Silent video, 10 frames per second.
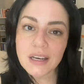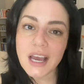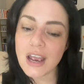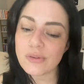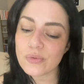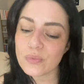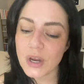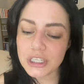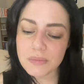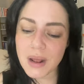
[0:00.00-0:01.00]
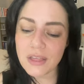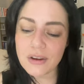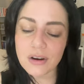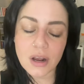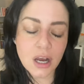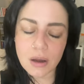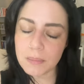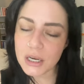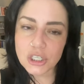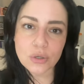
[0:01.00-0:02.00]
I'd much rather, uh,
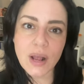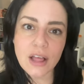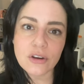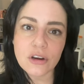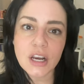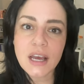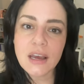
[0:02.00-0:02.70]
much rather